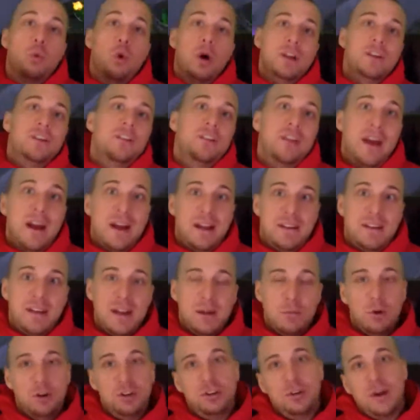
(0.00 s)
Once
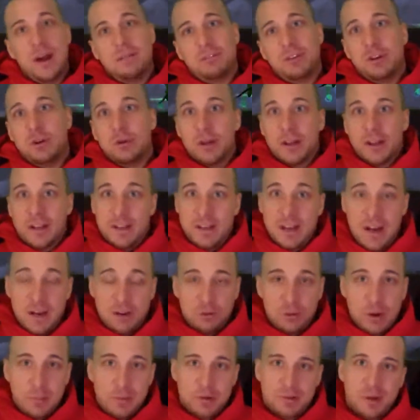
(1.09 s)
you have to do like a
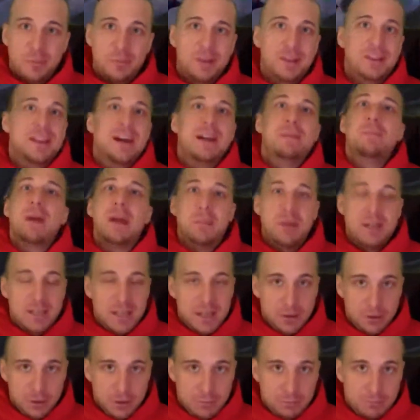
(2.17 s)
tank swap or something, then maybe
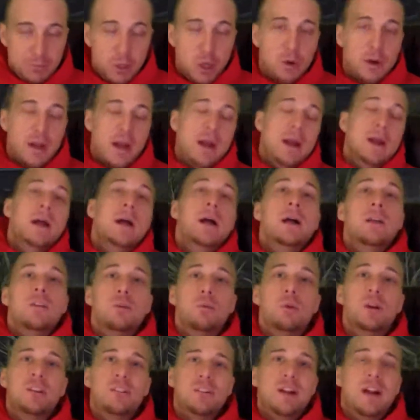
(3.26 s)
kill him, okay?
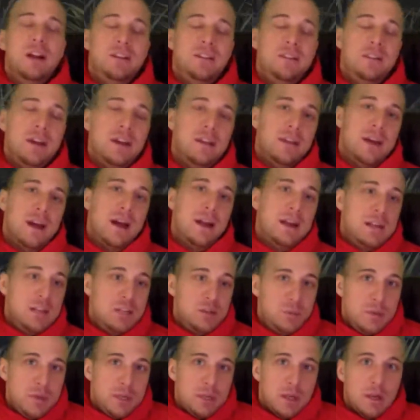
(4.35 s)
The reason I say that
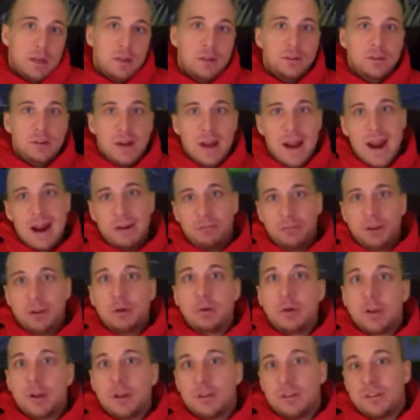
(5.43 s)
is because after
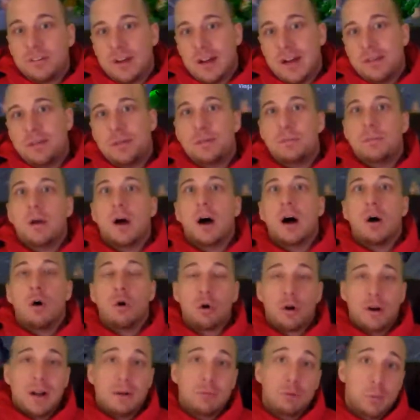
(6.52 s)
you kill this ad,
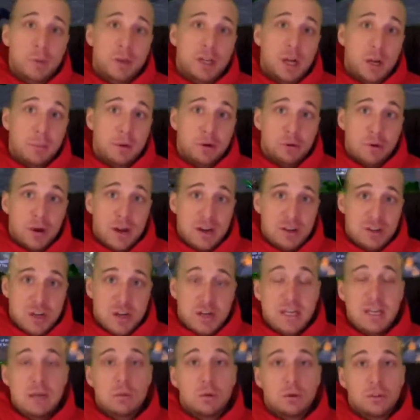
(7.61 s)
Horridon will become enraged
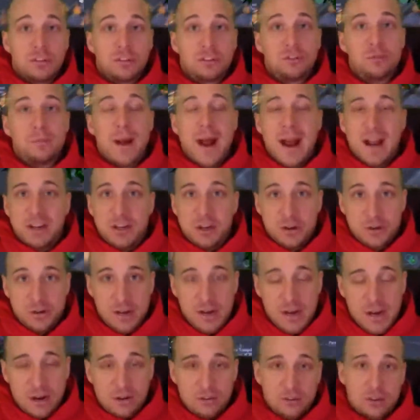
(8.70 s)
and he will smack your
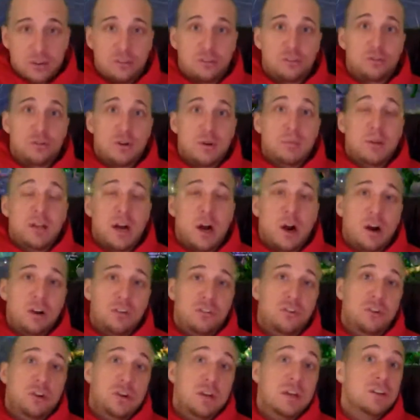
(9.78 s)
tanks extremely
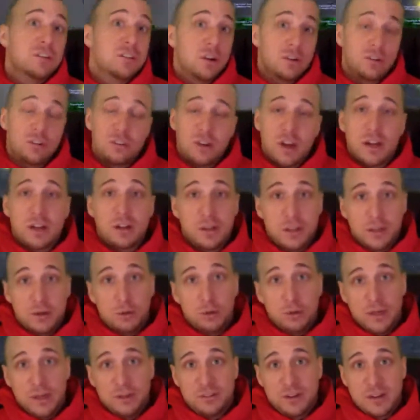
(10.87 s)
hard, so you need to start cycling
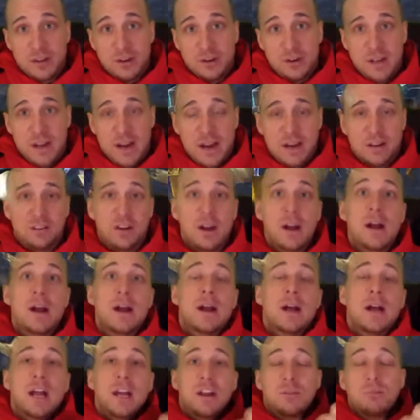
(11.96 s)
cooldowns on your tanks.
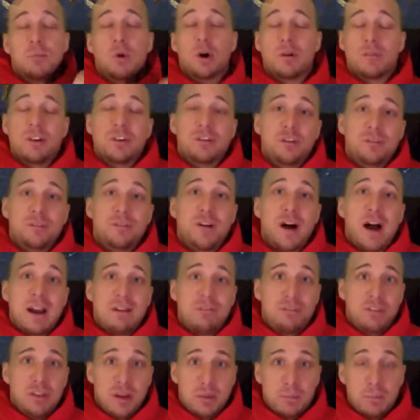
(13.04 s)
It's more of a
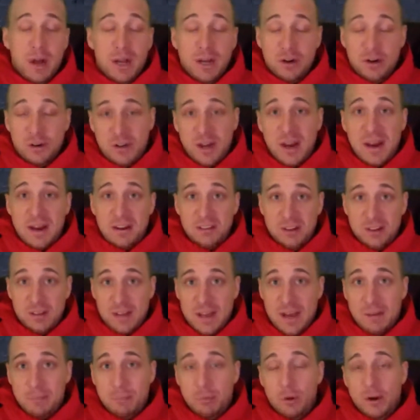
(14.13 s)
survive thing by your tanks
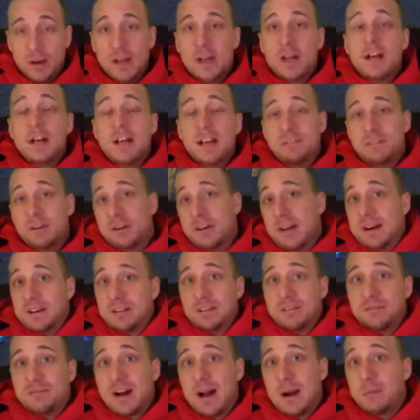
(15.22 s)
at that point. If your
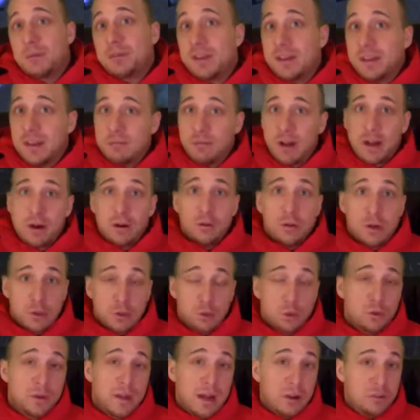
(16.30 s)
tanks are fine with it, they've got all their
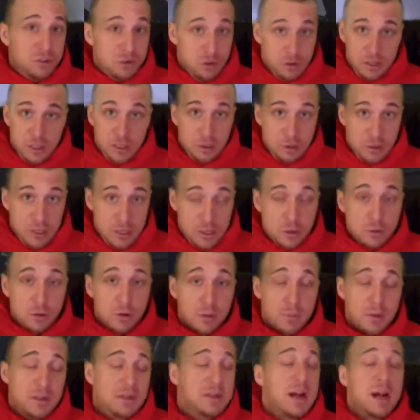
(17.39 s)
cooldowns, you think you can
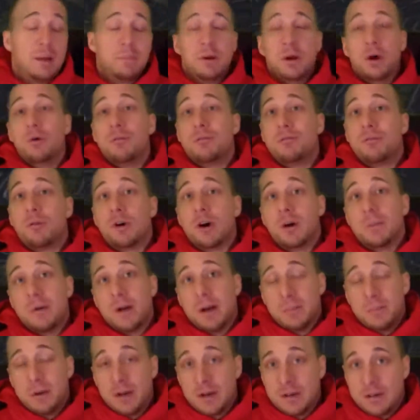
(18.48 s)
nuke them in time, go for it,
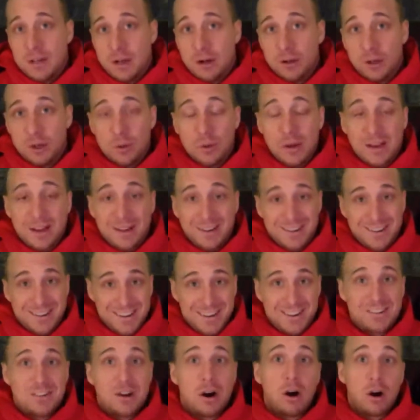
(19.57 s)
but I'm going to tell you it
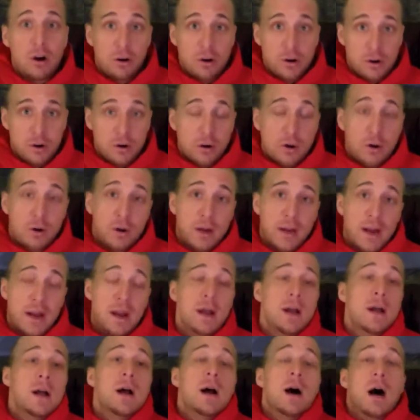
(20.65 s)
gets harder,
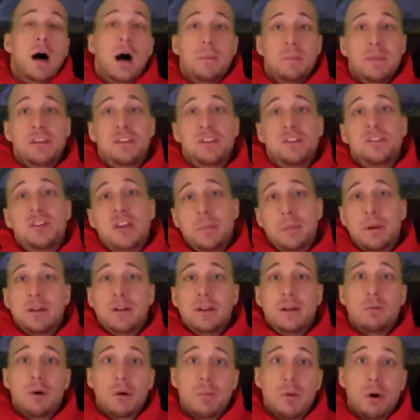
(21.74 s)
okay? This is
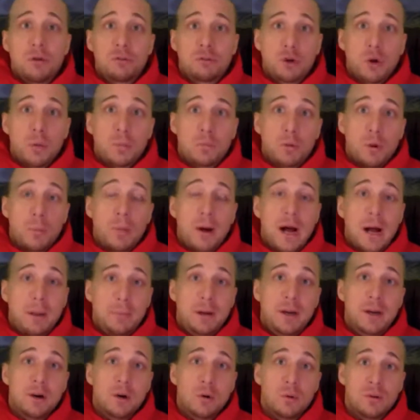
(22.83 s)
typically where most groups will
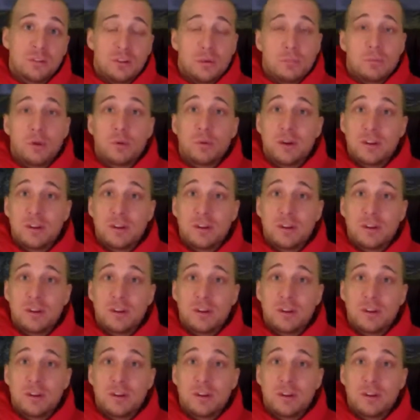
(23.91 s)
pop Heroism.